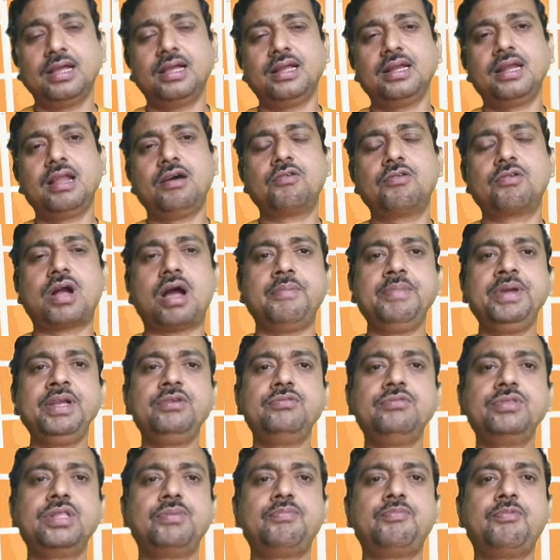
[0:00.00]
Now coming
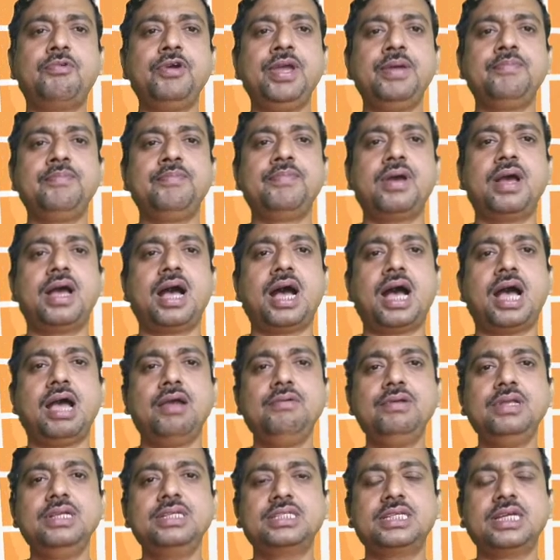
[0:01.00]
to the poem, I
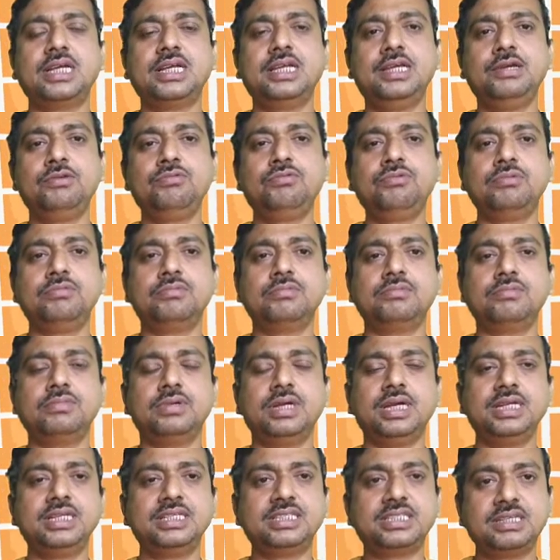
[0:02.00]
will tell you
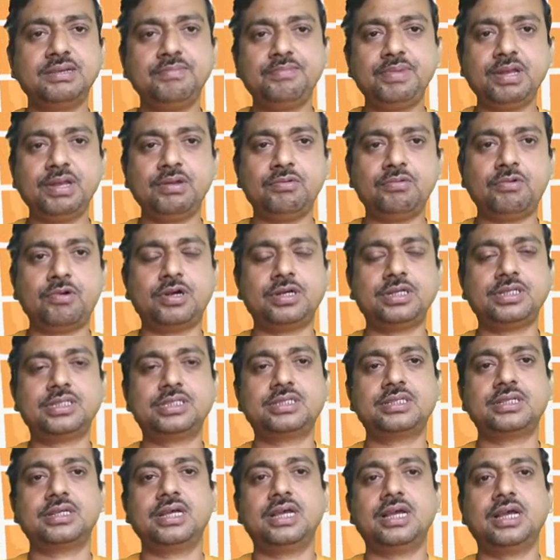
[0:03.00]
in simple
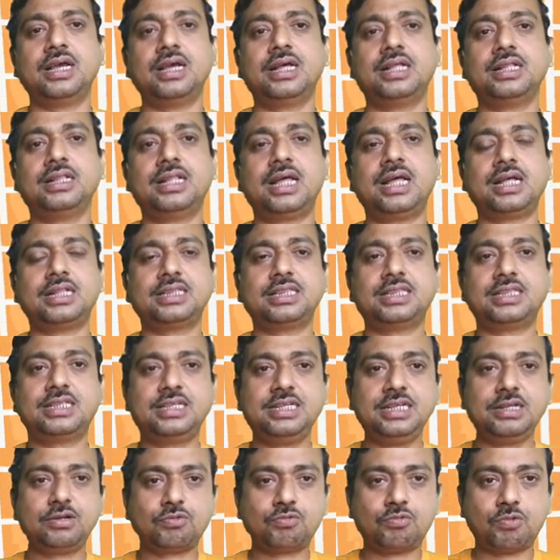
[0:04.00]
words the
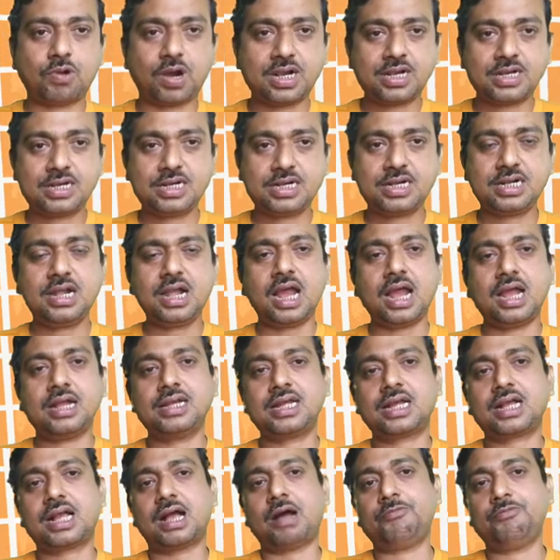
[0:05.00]
three quatrain and
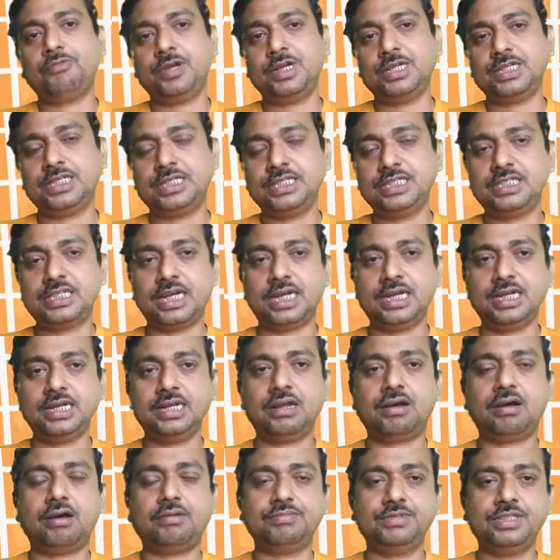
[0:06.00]
a couplet
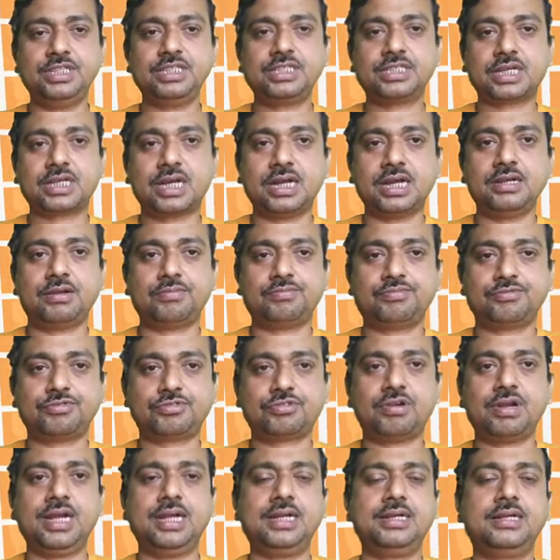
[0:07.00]
design of this kind of
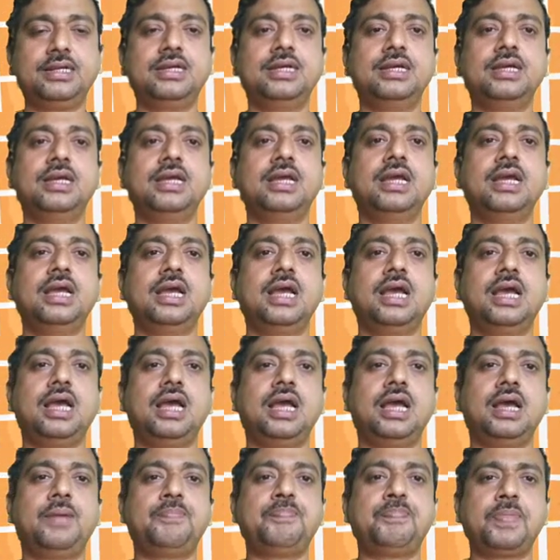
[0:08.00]
sonnet,
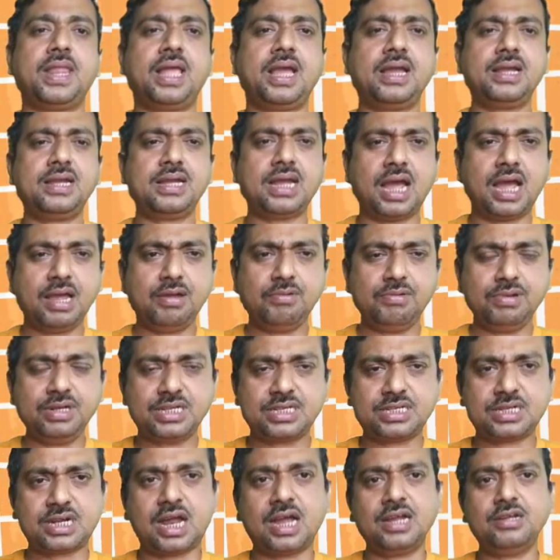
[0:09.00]
and I will
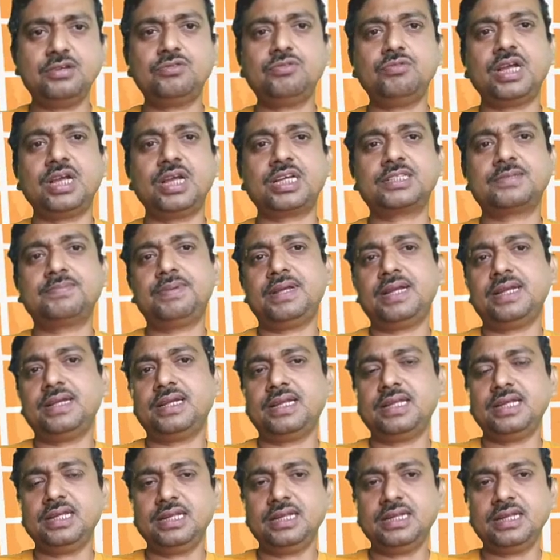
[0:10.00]
try to explain
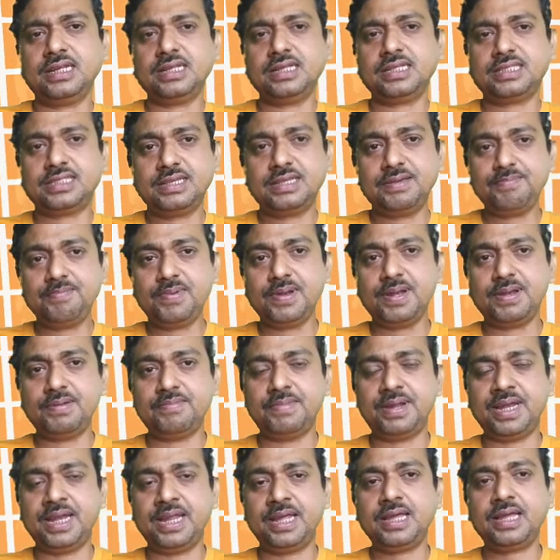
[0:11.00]
in simple
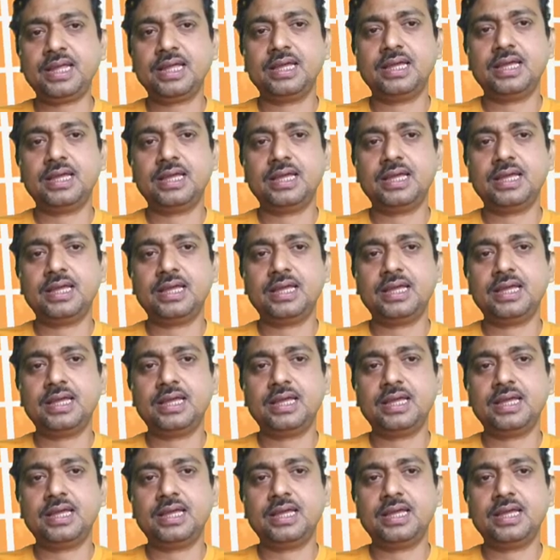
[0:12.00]
meaning